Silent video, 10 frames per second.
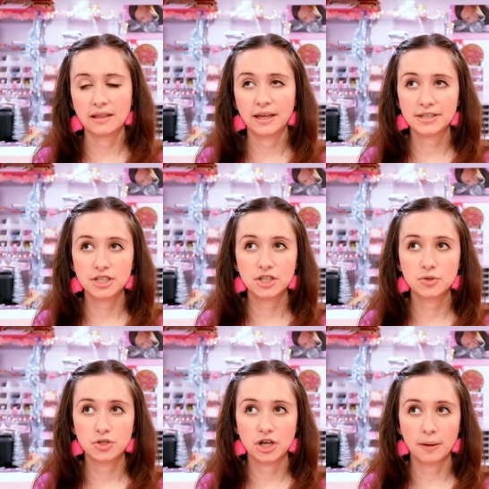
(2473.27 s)
I'd like to
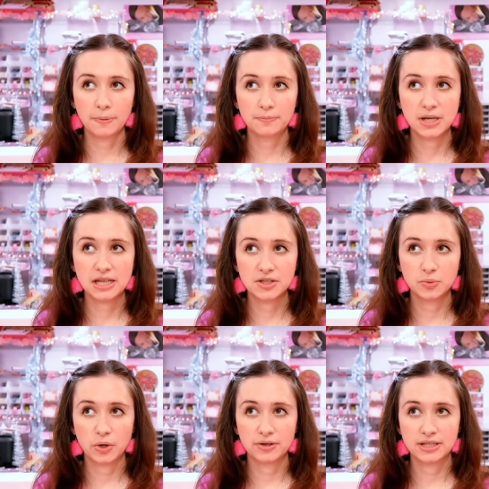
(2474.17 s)
do shop
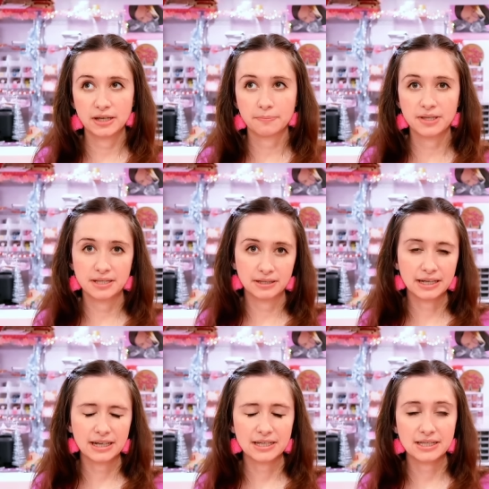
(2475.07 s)
updates where it's like
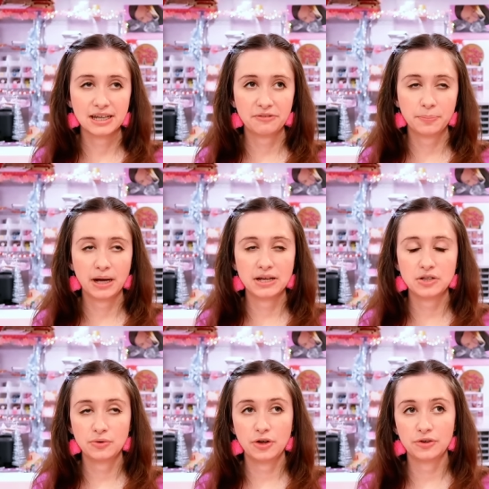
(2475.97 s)
miscellaneous stuff, but I
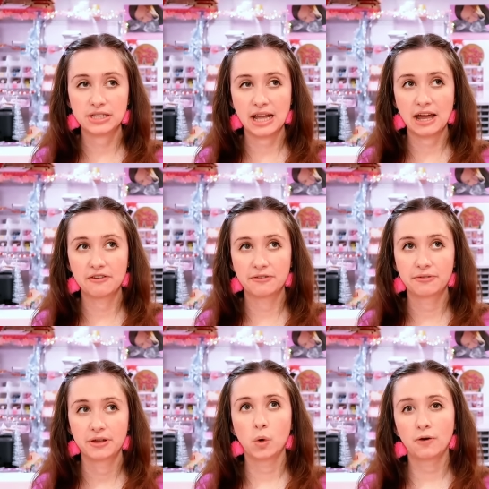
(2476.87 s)
do notice I
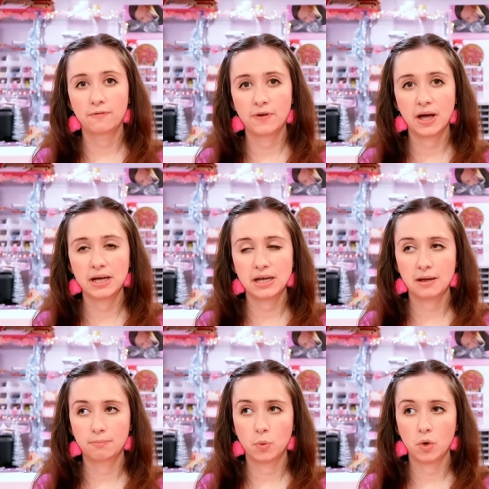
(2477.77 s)
have more fun
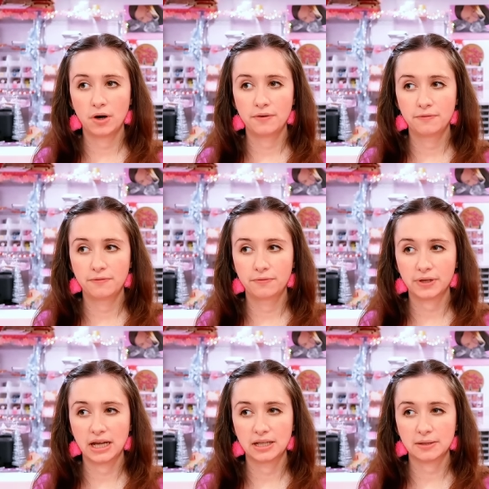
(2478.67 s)
and more of
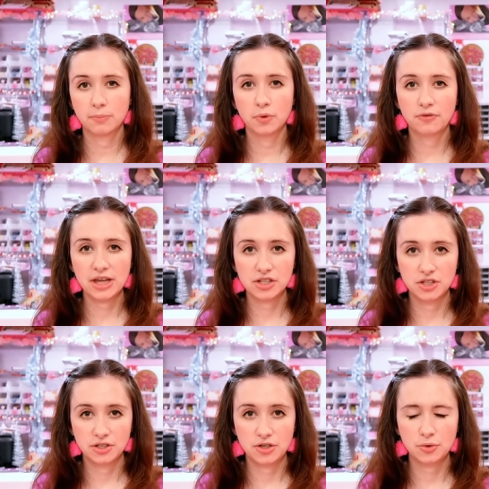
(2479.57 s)
kind of like
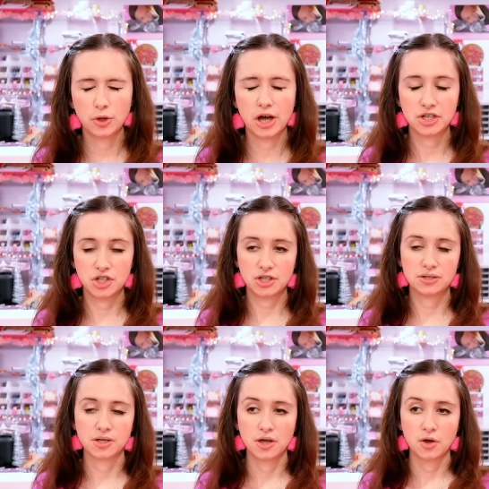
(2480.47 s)
motivation to do
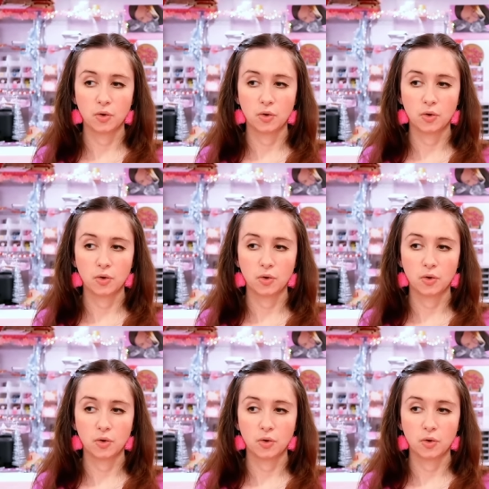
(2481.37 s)
launches